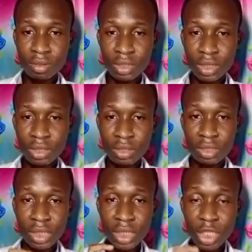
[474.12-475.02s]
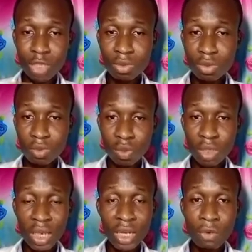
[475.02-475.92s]
Yes, that helps you to
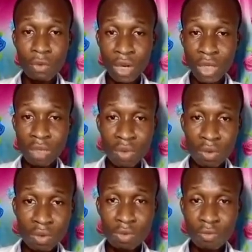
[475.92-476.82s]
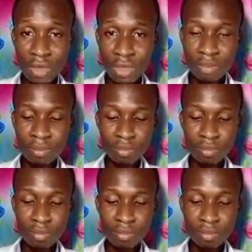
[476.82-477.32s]
walk and run very fast.